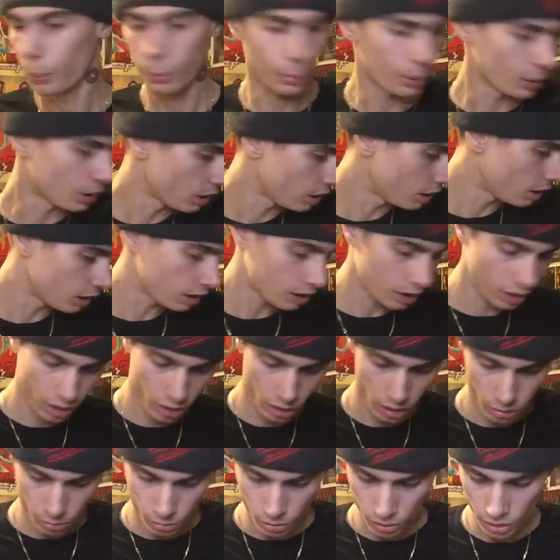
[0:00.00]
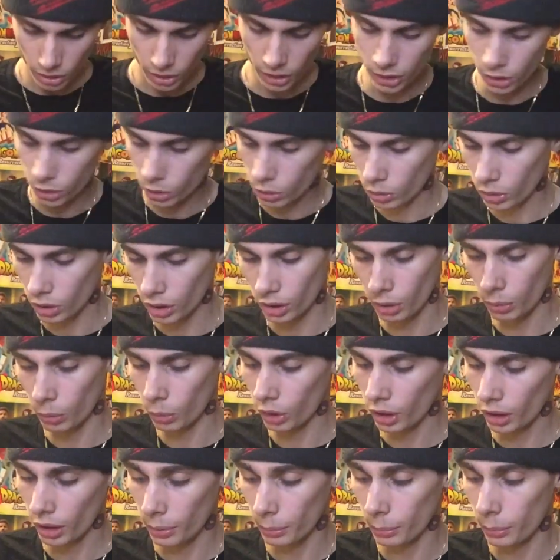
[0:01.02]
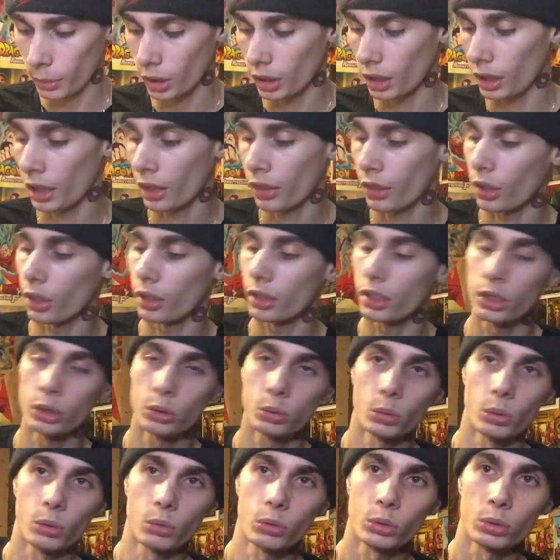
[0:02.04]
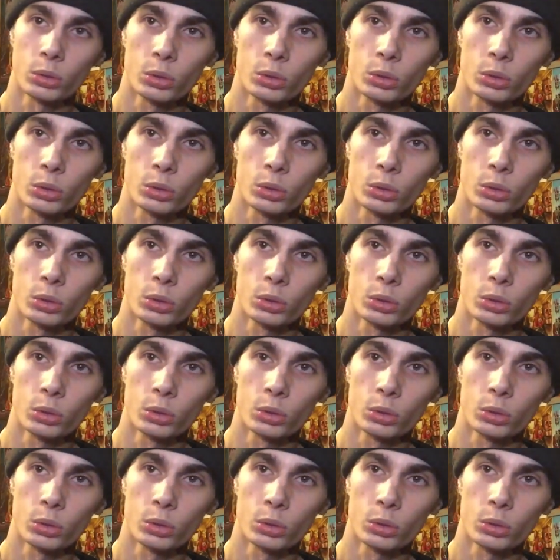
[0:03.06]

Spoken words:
But this one, the one I thought this one